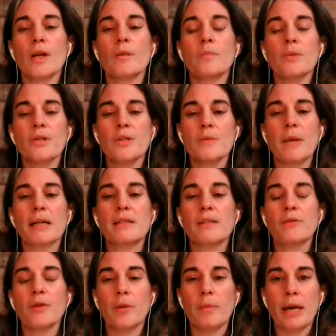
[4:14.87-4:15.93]

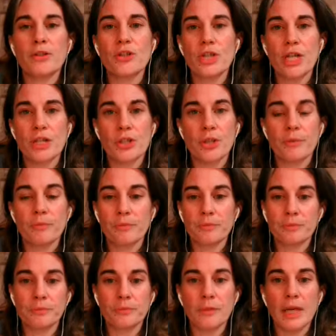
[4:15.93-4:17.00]
perspective, imagination,
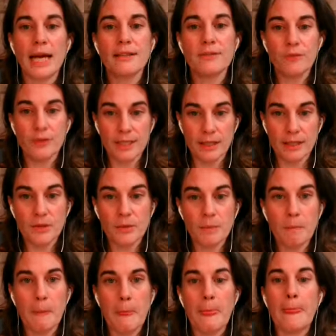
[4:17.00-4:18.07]
and physics,
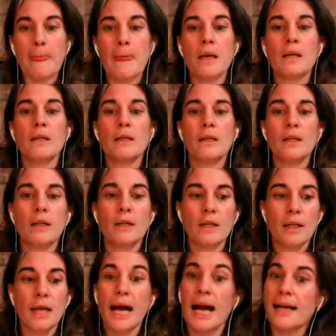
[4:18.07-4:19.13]

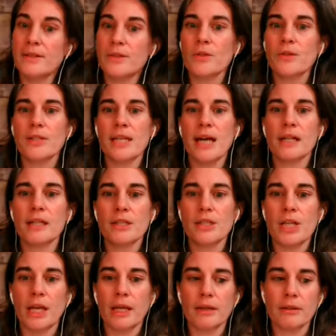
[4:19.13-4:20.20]
and
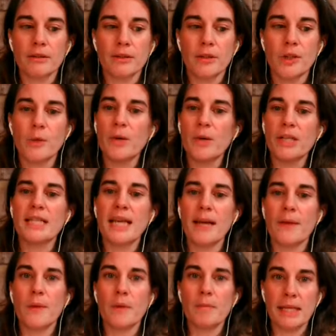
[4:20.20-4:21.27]
sociology to bring
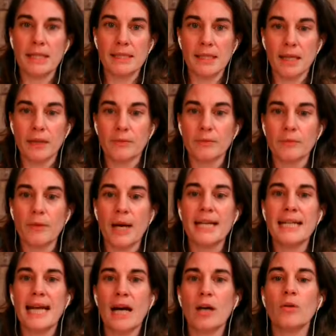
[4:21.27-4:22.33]
together the mindset. Right
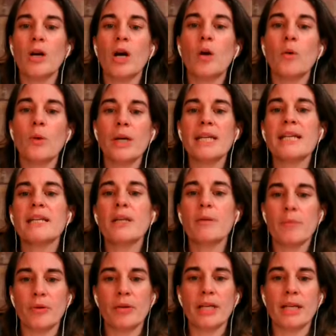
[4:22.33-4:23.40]
now, we need
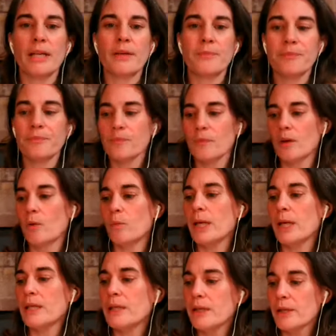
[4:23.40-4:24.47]
community.
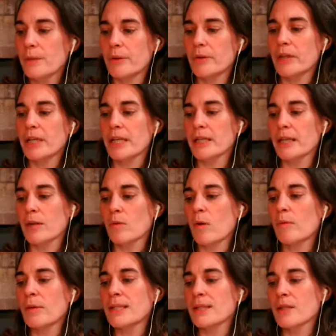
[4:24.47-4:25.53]
We need community like
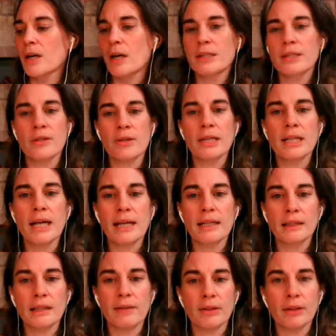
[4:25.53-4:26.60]
what we saw during
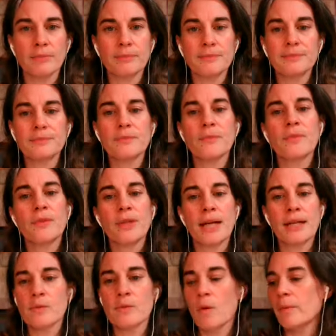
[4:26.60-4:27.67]
9/11. That
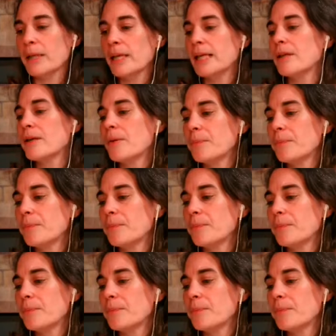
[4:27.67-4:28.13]
is what we need.